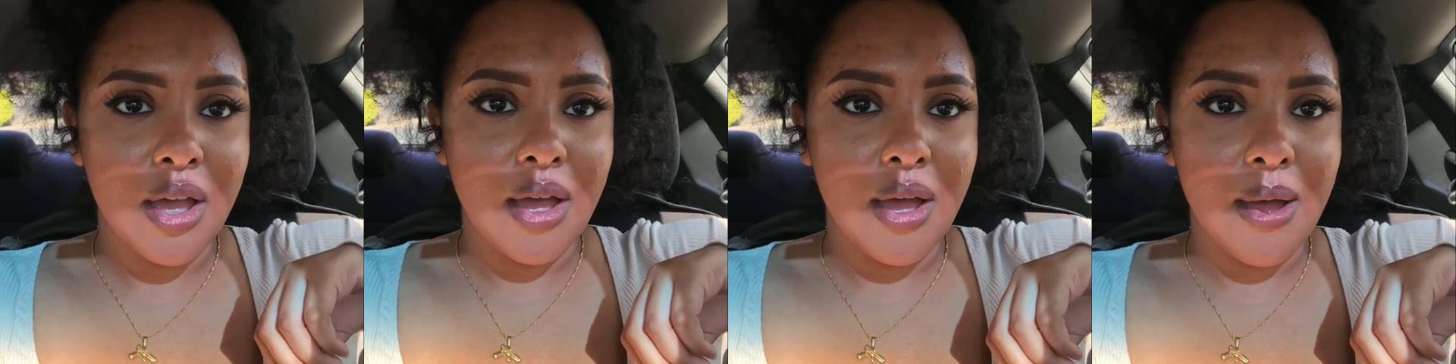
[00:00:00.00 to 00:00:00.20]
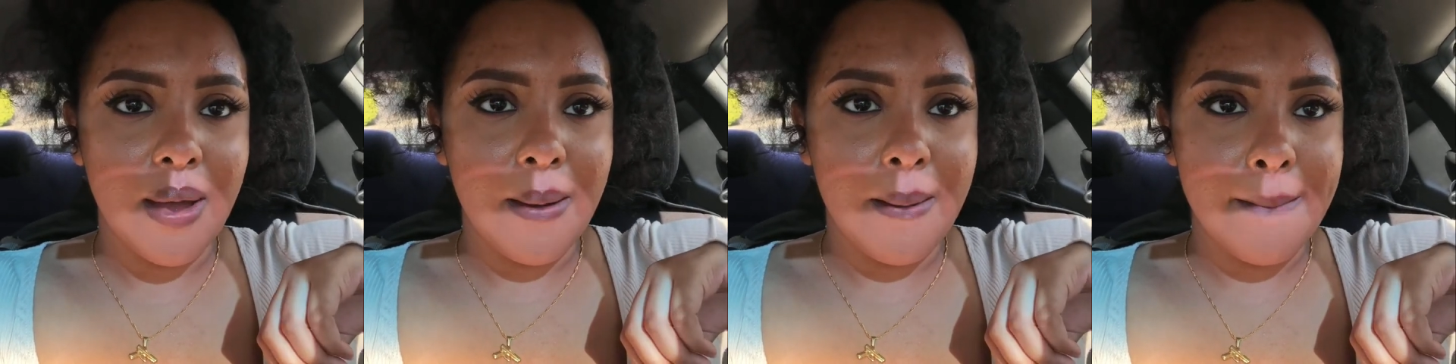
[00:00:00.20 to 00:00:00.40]

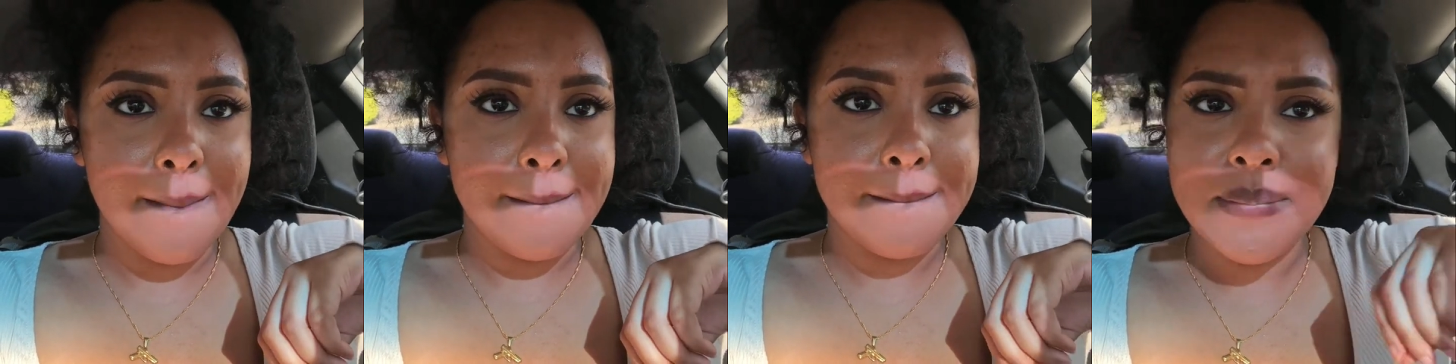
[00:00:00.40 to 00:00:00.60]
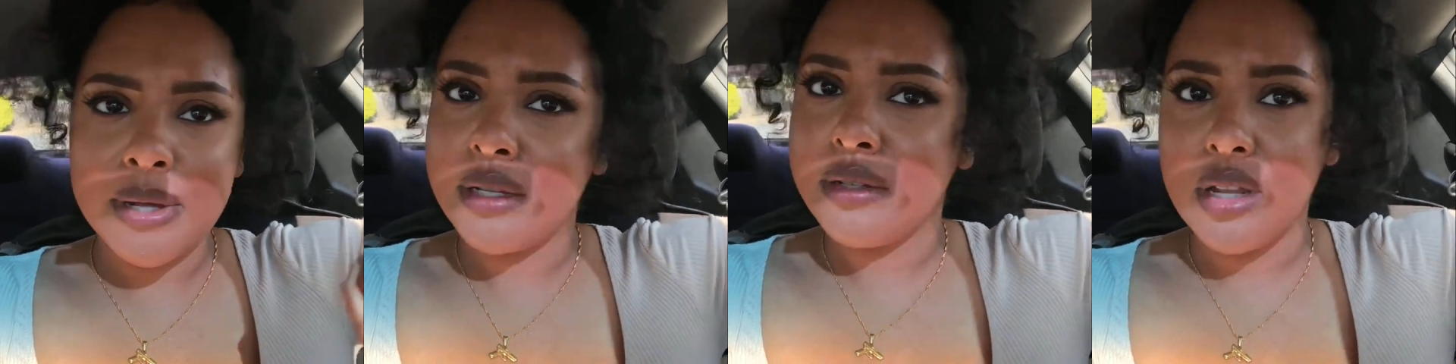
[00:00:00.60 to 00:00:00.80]

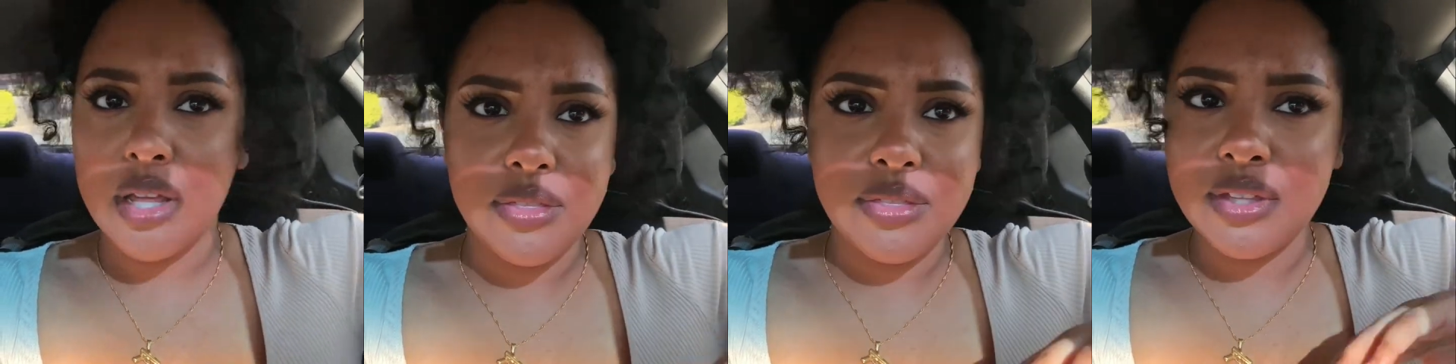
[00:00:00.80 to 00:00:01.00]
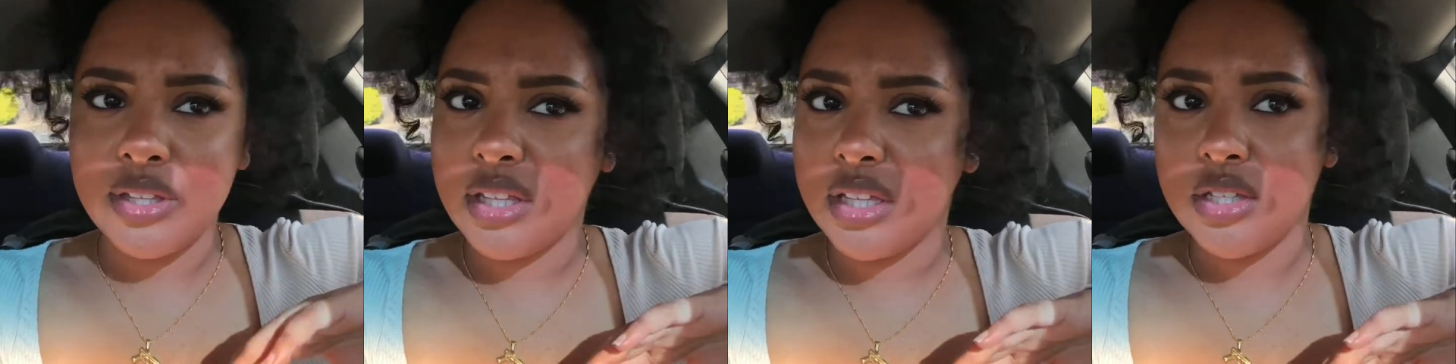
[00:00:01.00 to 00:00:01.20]
but
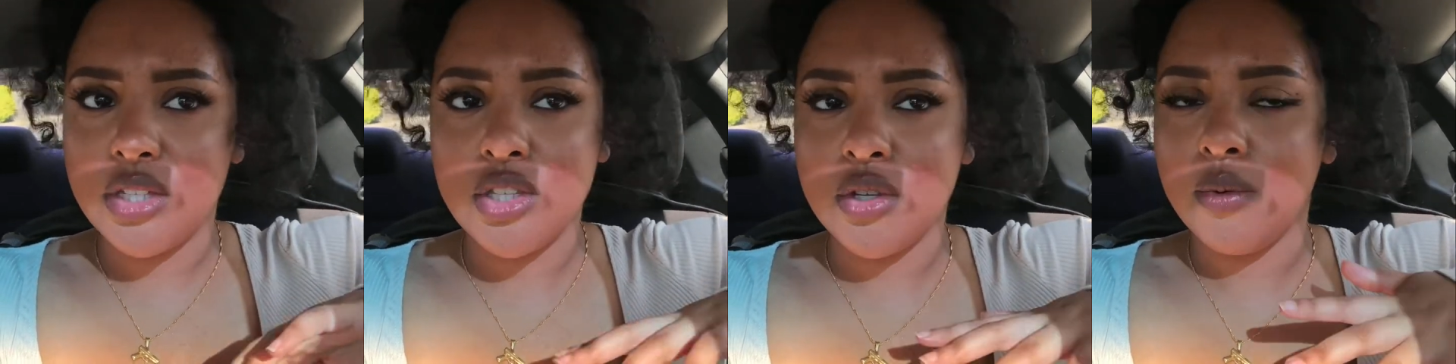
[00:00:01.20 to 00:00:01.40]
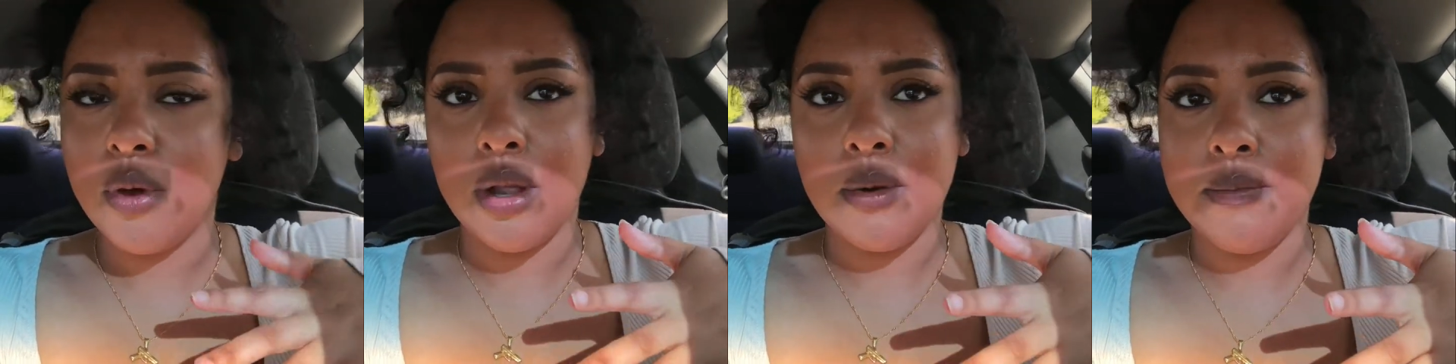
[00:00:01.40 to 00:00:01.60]
nothing like
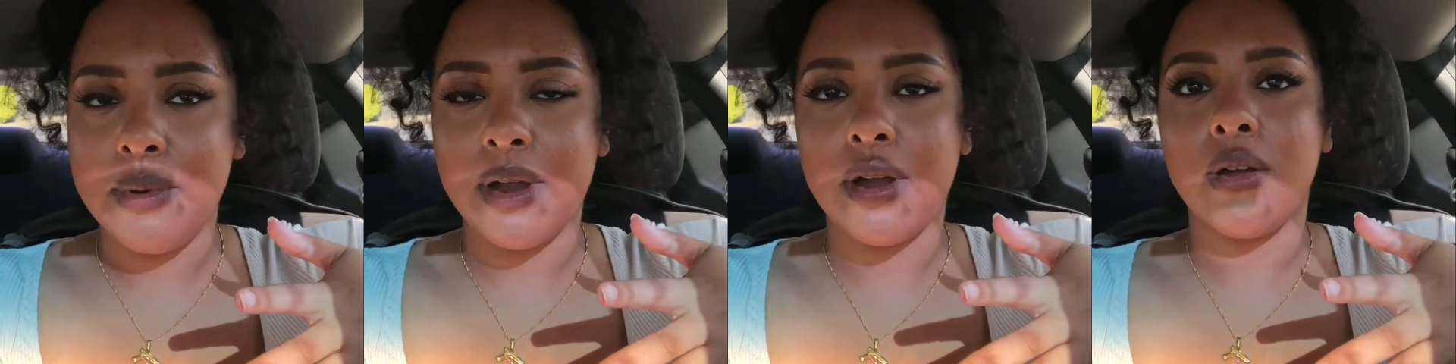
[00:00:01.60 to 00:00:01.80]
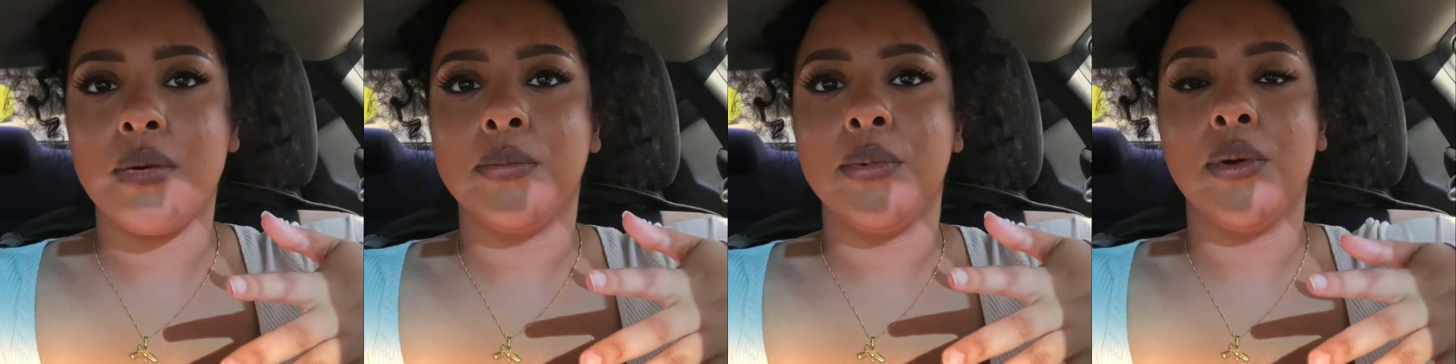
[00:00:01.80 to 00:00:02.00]
too
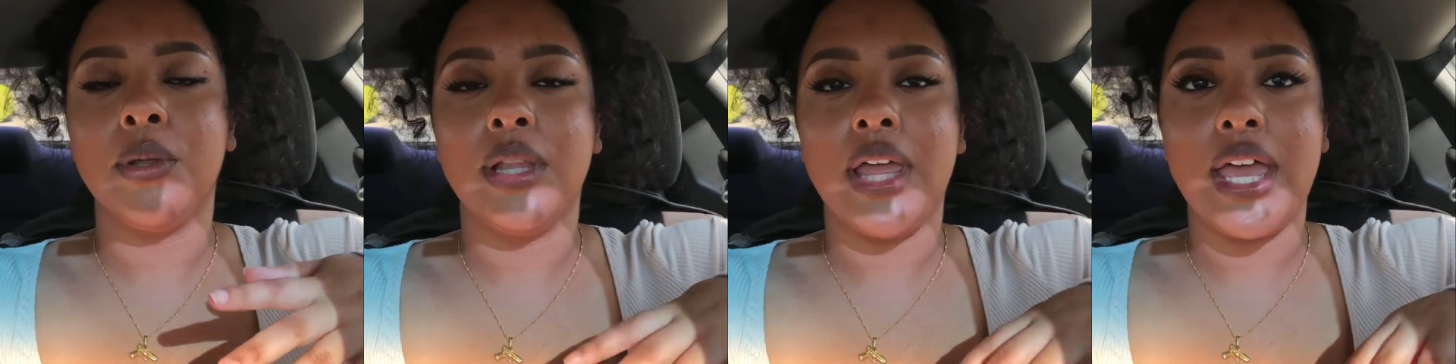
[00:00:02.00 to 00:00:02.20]
unbearable.